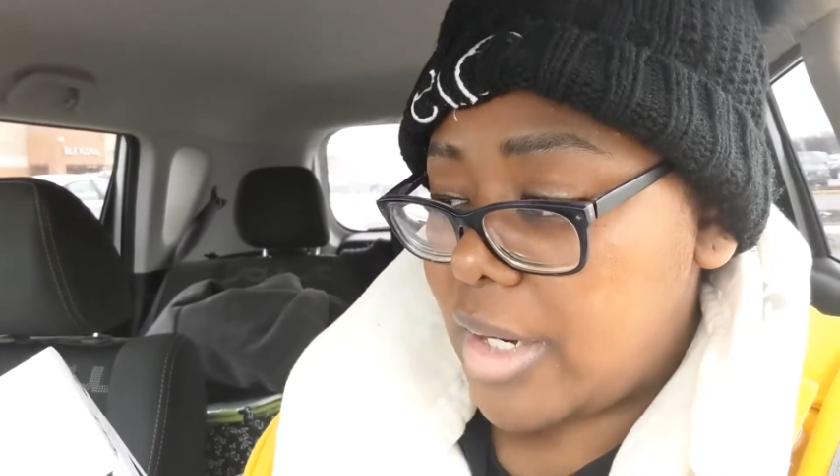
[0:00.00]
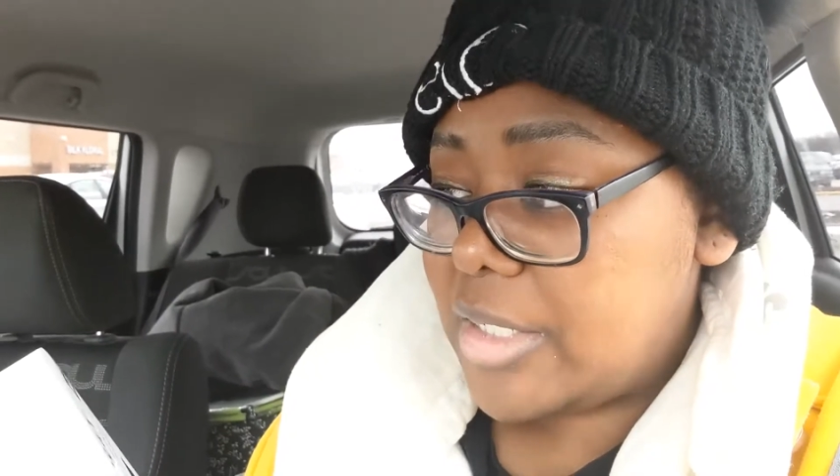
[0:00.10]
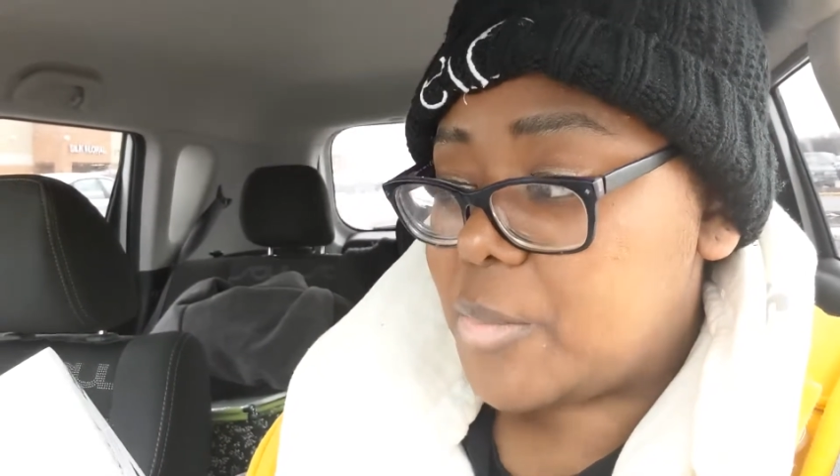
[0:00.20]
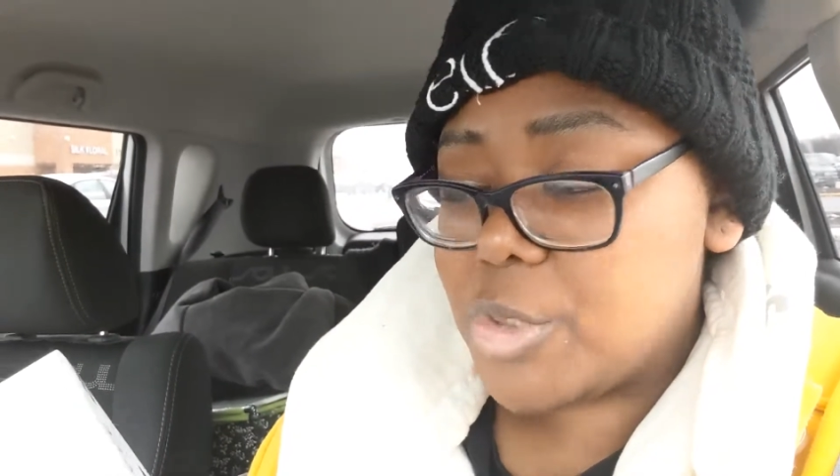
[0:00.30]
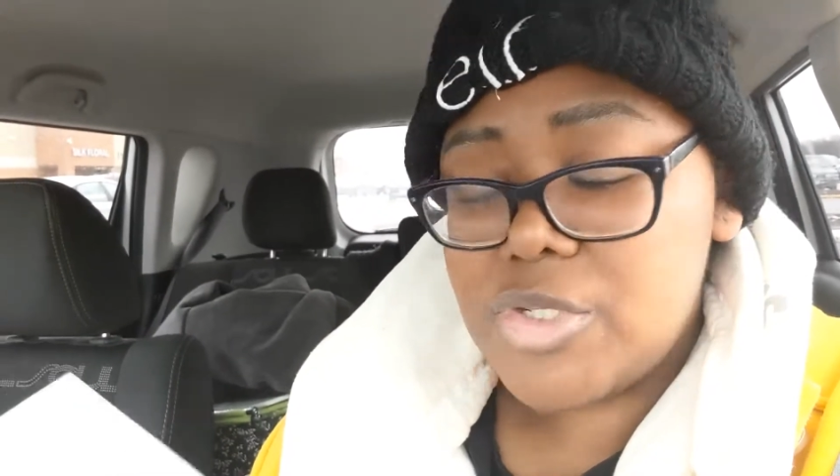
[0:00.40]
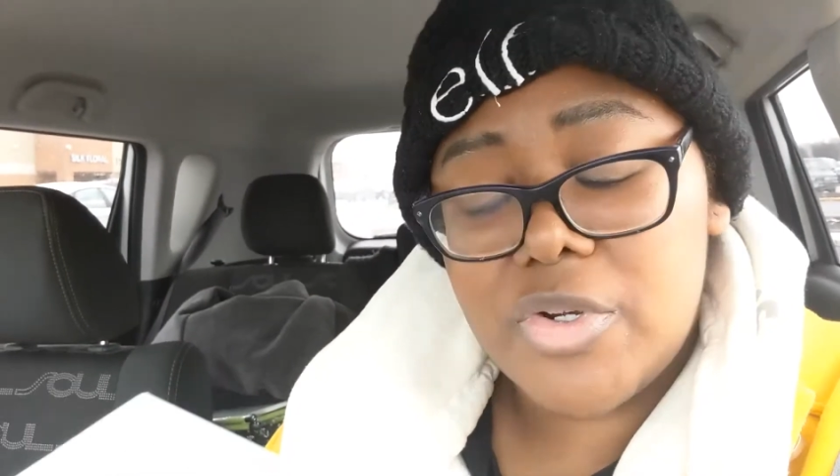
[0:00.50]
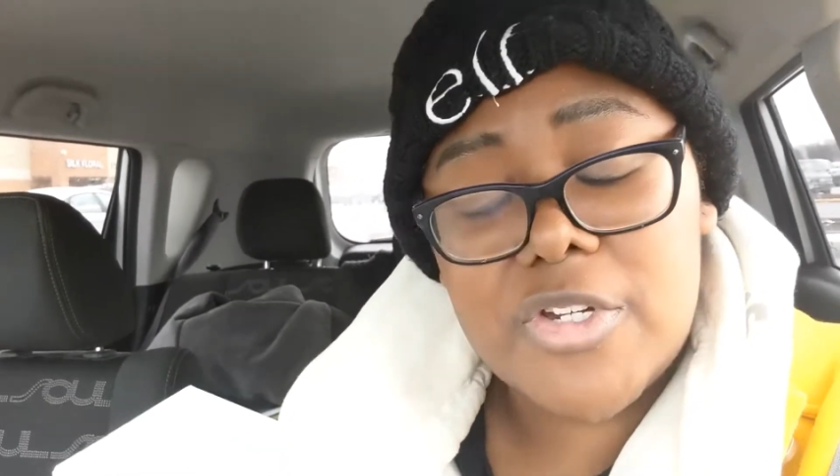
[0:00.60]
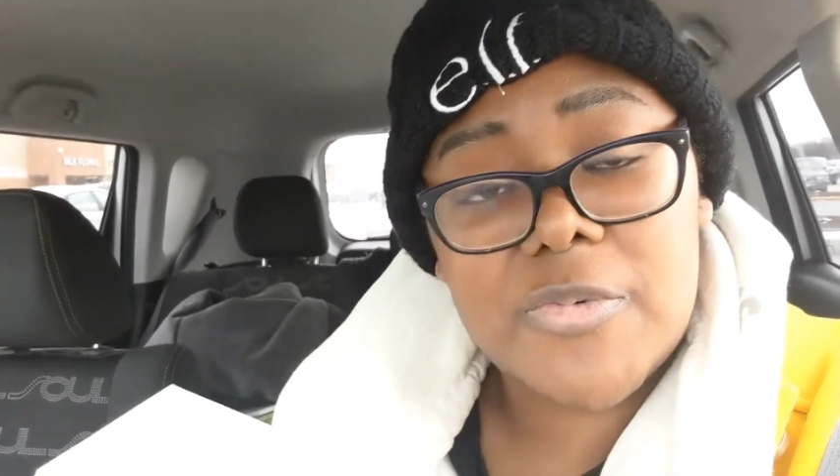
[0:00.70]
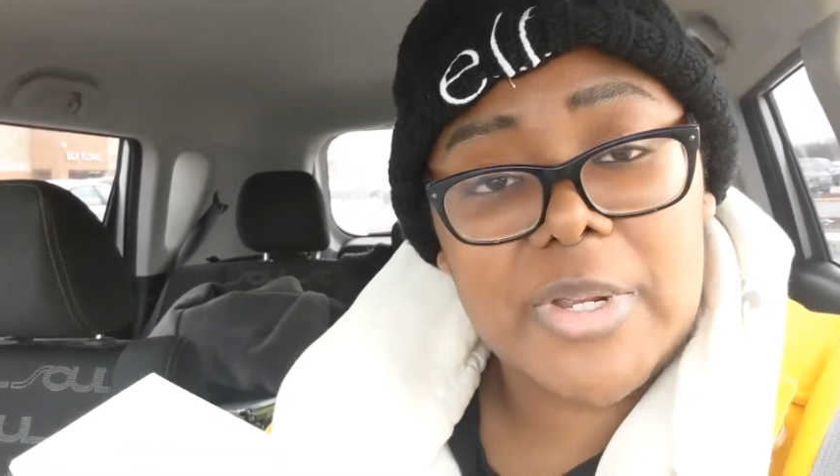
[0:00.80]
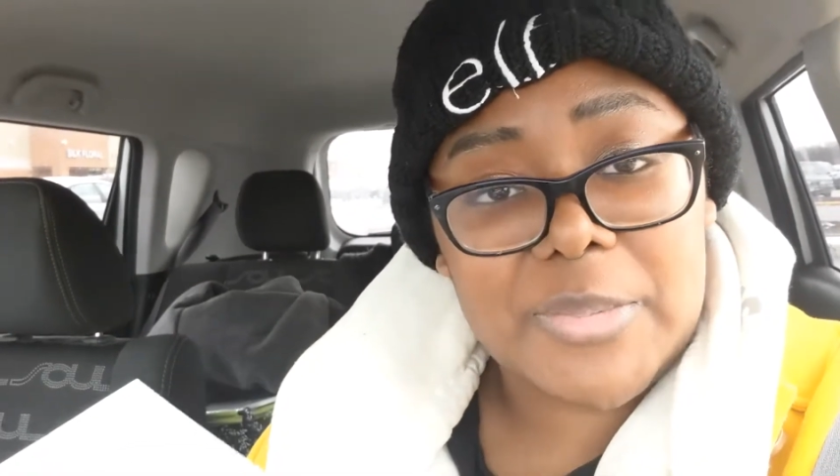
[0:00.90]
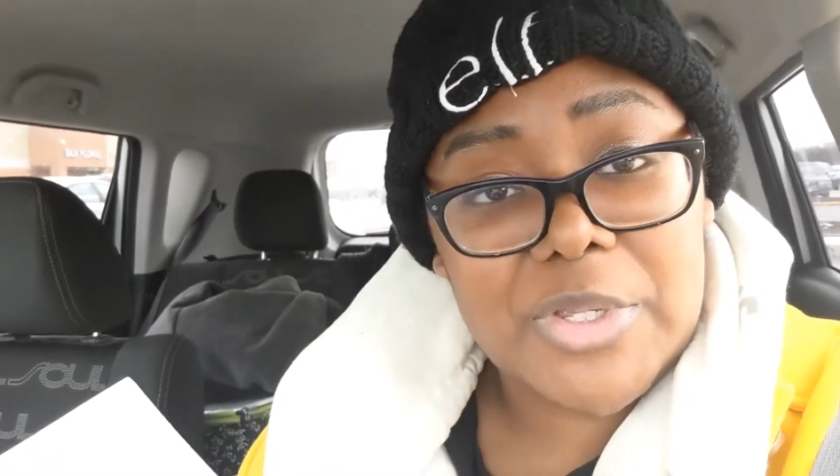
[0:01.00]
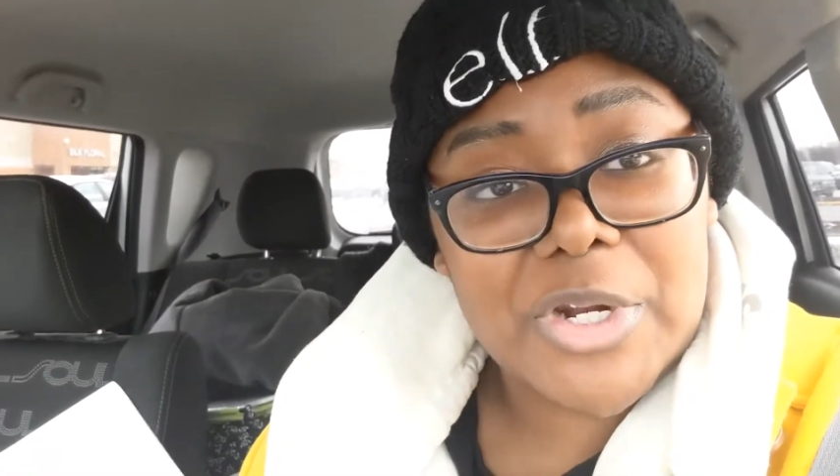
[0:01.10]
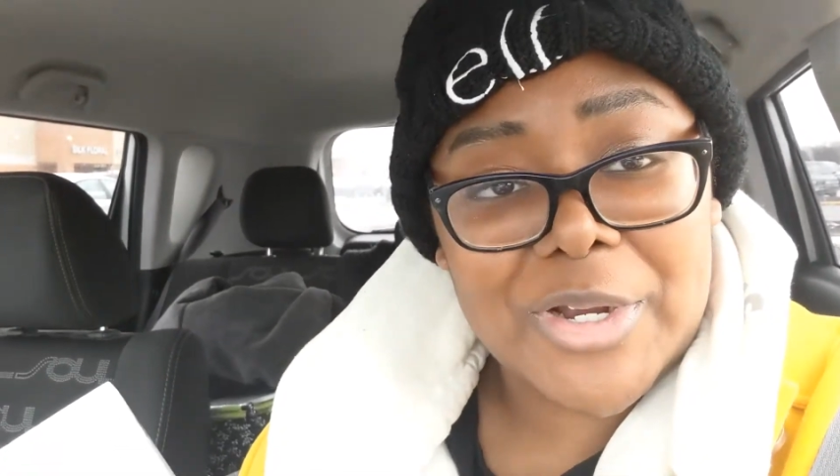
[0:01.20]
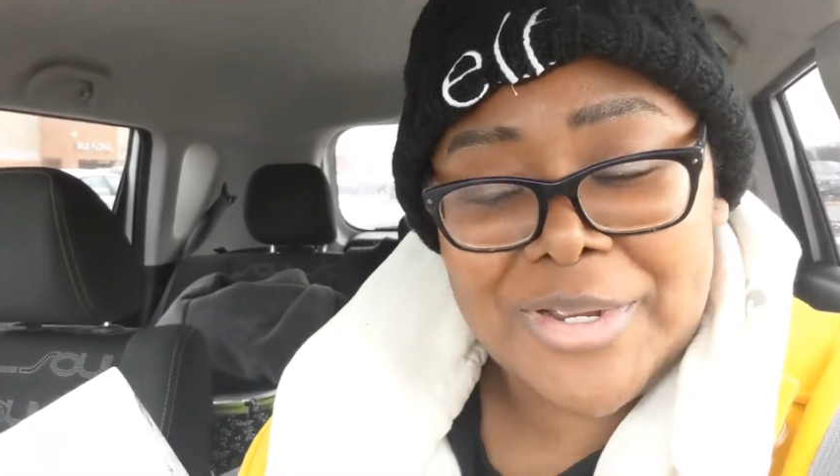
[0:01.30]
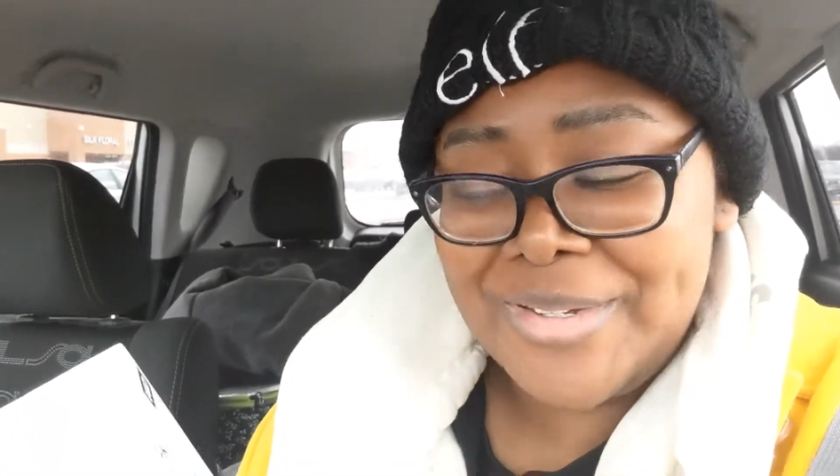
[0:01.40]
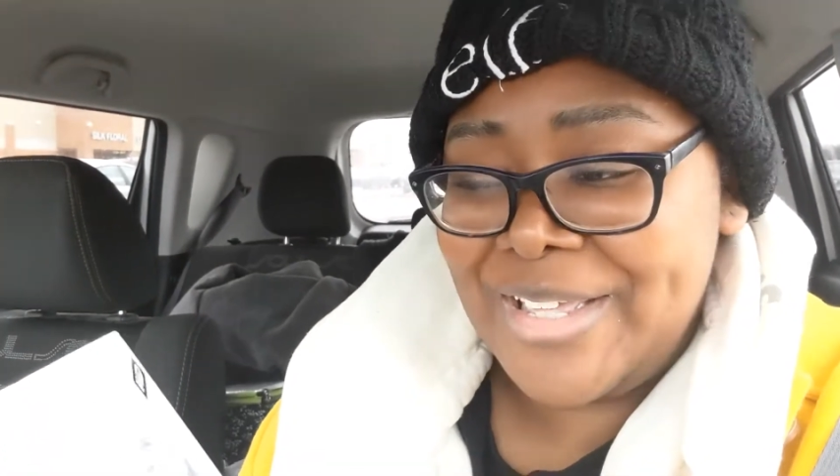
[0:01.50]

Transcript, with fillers: I need more storage for my computer.